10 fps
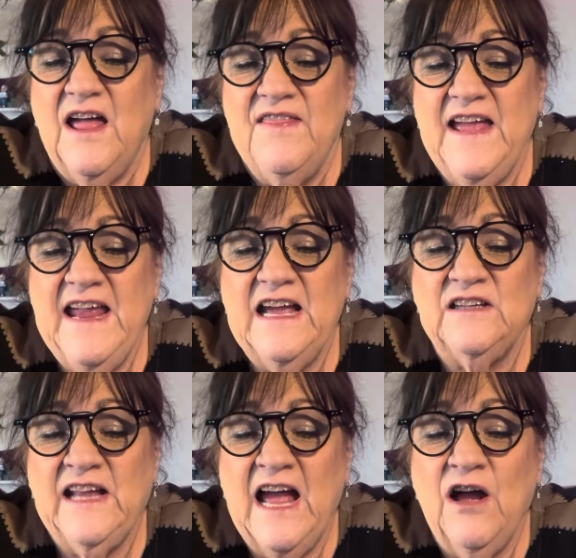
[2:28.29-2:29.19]
They
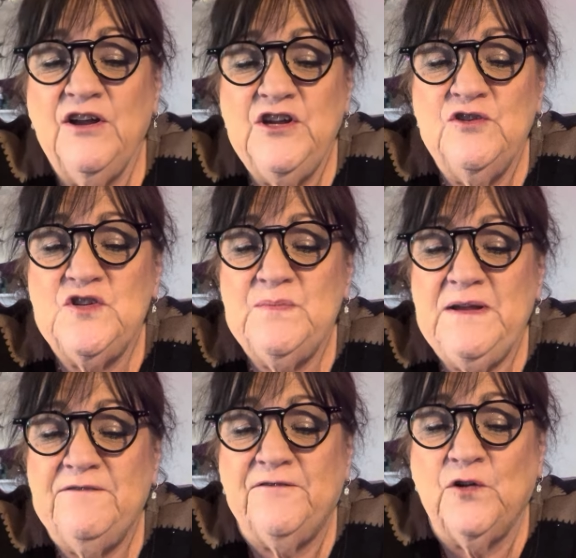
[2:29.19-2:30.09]
allow you to
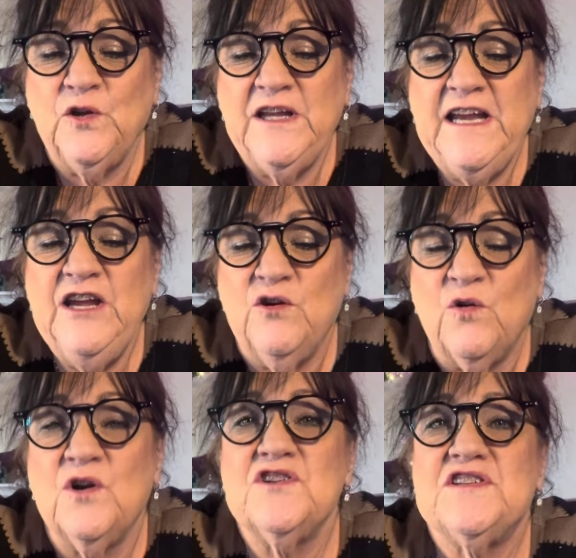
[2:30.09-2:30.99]
be fully
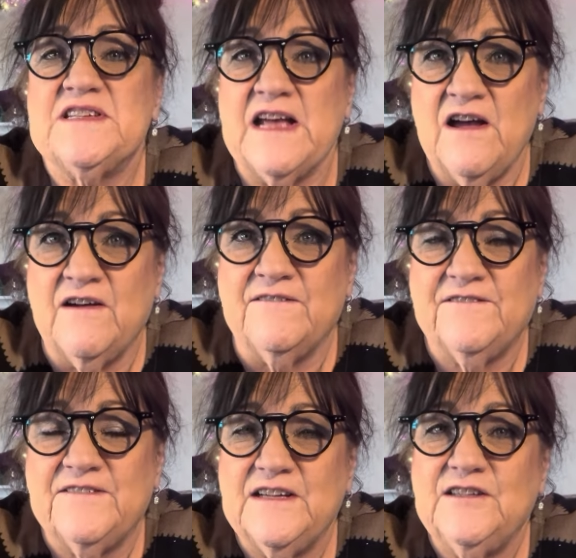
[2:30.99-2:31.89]
yourself.